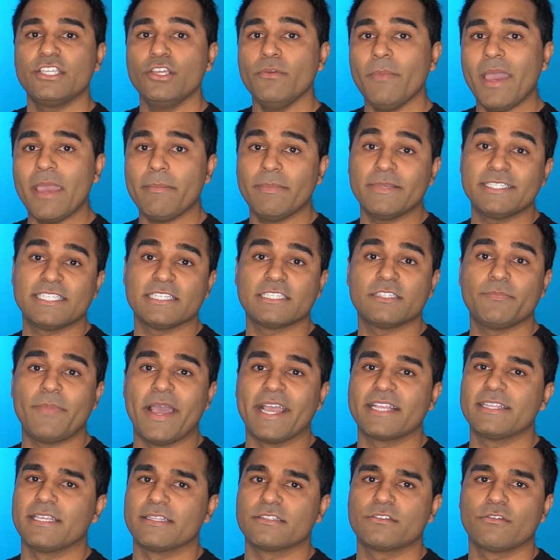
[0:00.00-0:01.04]
you may be
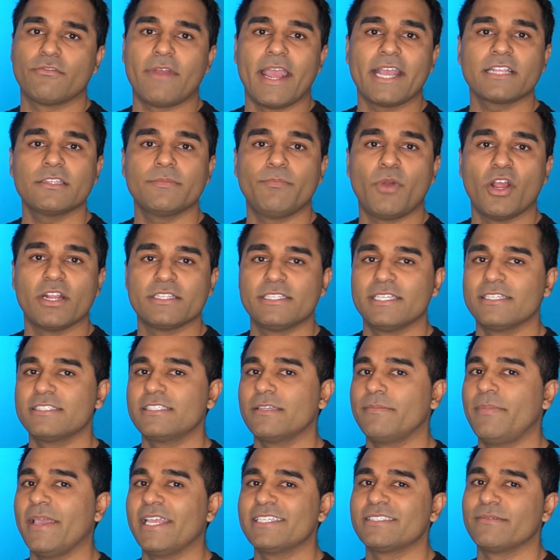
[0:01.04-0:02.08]
suspecting, direct
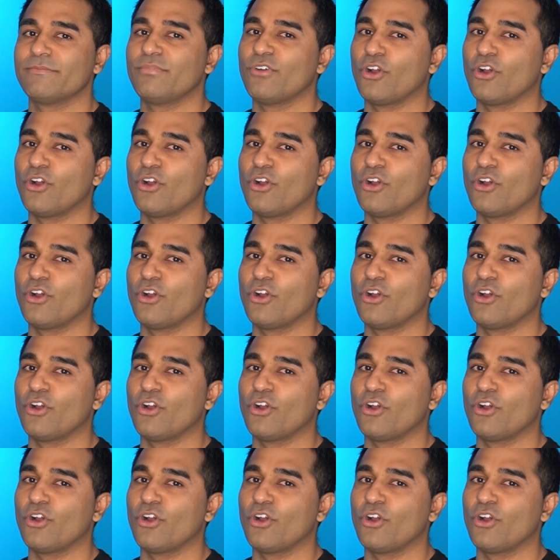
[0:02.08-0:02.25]
participation